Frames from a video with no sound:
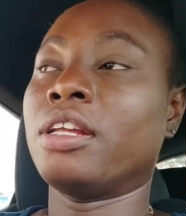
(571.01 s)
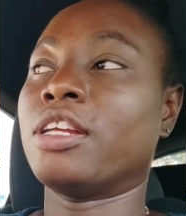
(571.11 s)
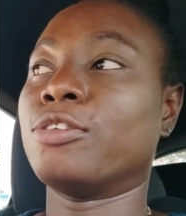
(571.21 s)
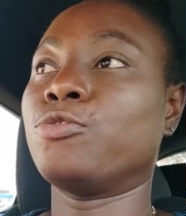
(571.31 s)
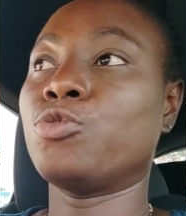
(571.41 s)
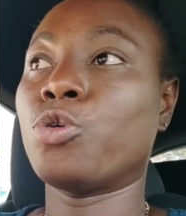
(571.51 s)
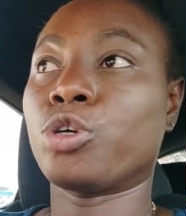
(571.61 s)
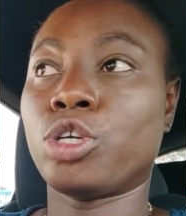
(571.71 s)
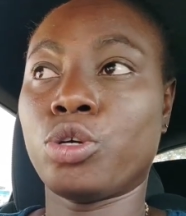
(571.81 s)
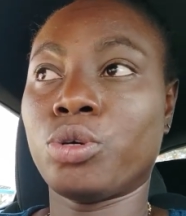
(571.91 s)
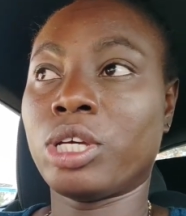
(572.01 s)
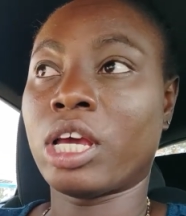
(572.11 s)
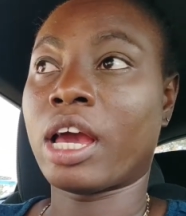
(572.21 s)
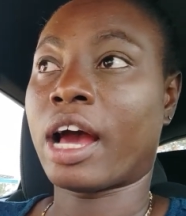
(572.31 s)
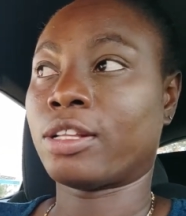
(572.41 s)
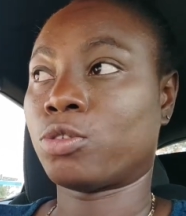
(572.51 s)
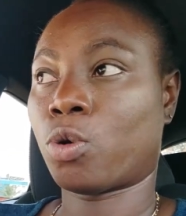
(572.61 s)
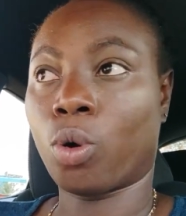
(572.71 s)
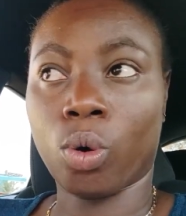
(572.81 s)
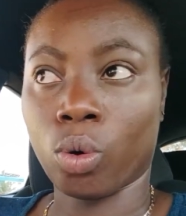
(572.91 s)
There's no queue here at
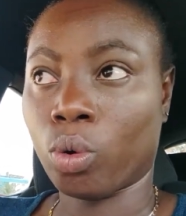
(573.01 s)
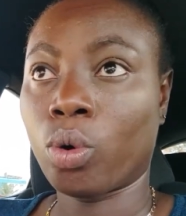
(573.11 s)
all.